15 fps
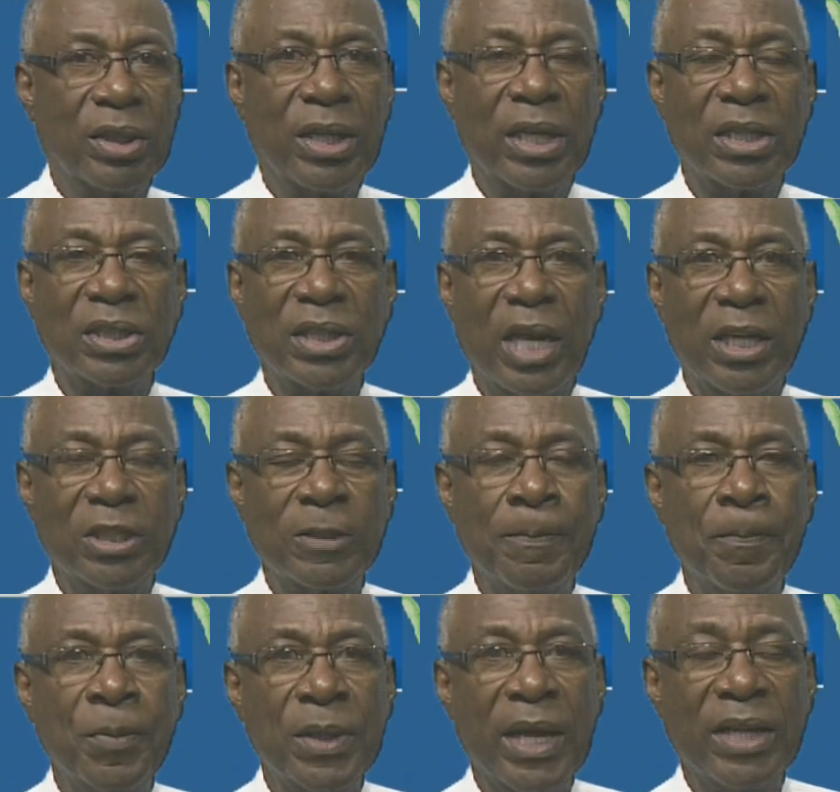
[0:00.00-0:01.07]
and Caicos Islands
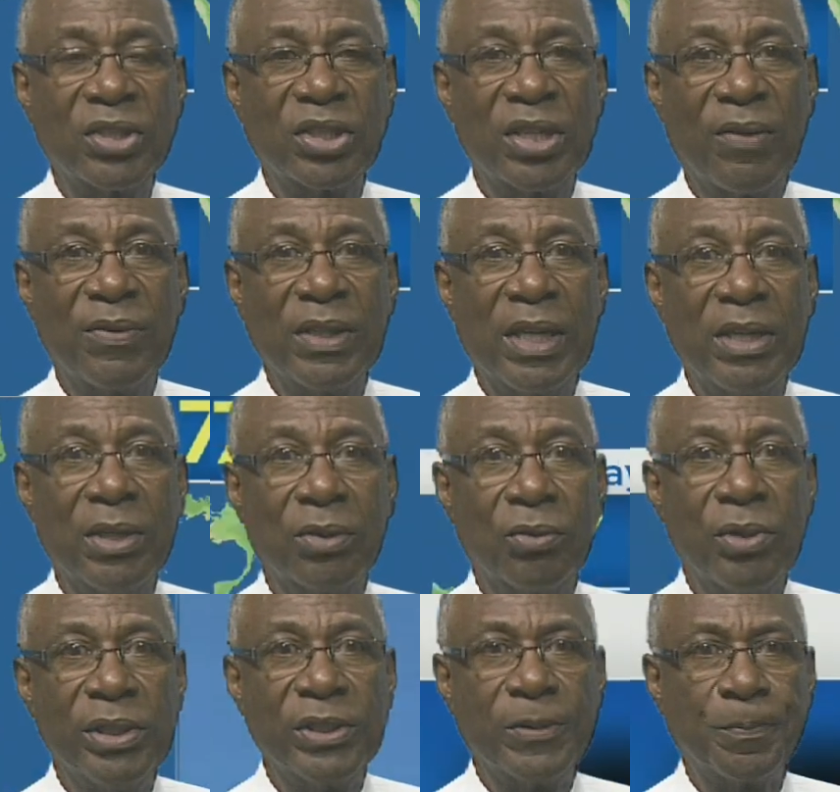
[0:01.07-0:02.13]
at 78
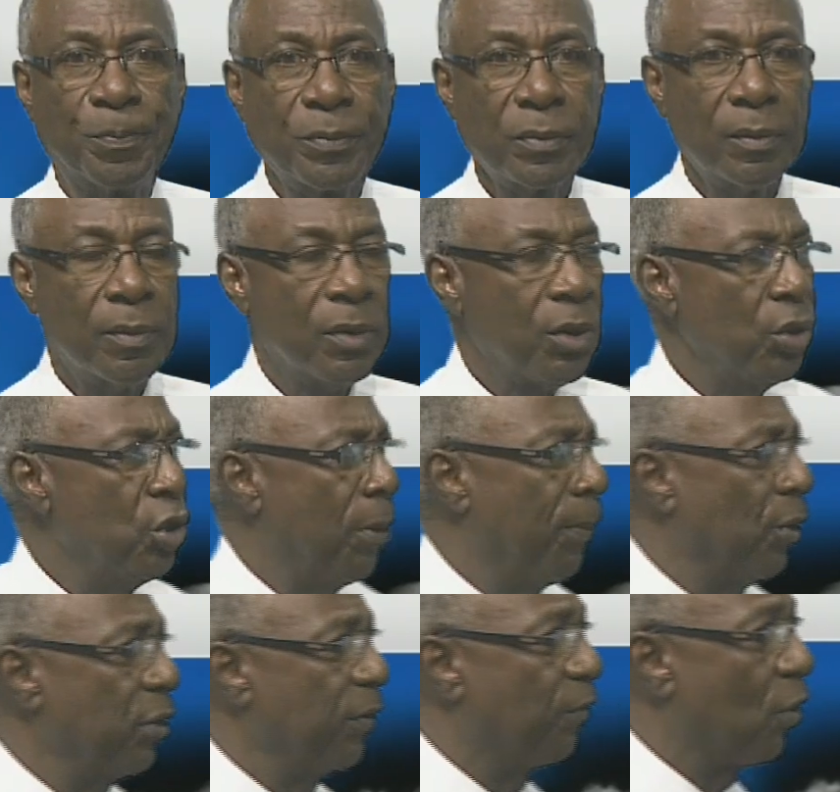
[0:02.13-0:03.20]
degrees. Your
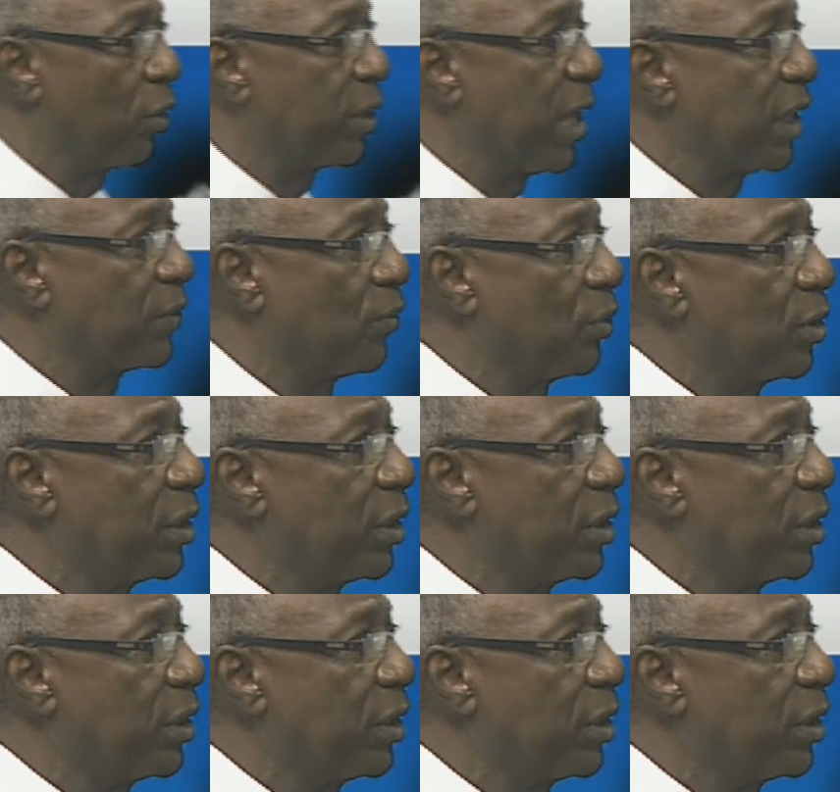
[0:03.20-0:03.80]
boating forecast for